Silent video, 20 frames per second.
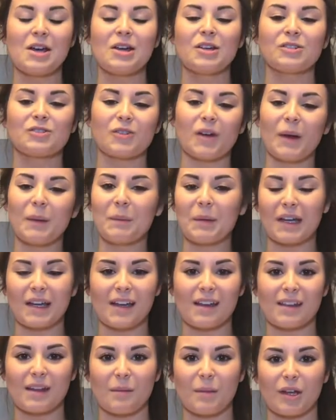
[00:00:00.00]
So I'm
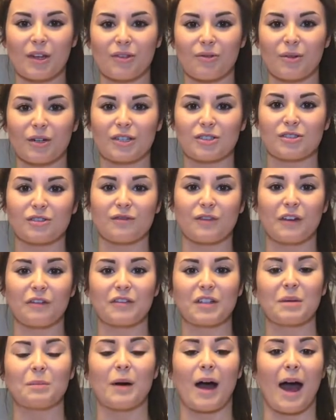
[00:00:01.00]
baking them at
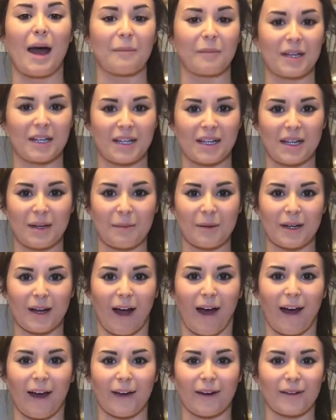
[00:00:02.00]
350, but I'm going to keep an
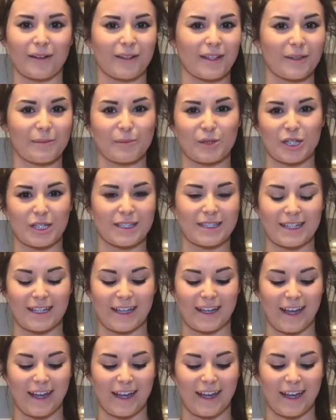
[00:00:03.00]
eye on them just in